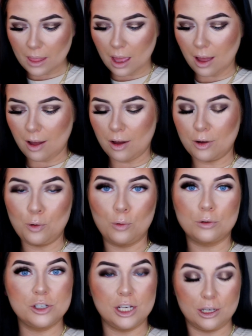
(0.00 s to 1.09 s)
are
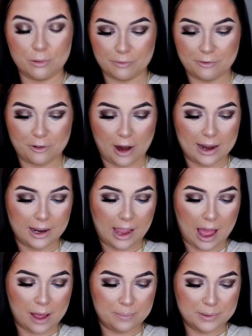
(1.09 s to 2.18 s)
Gordon, Gino and Fred. I
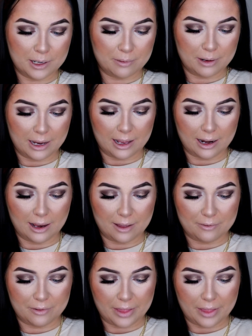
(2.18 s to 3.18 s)
absolutely love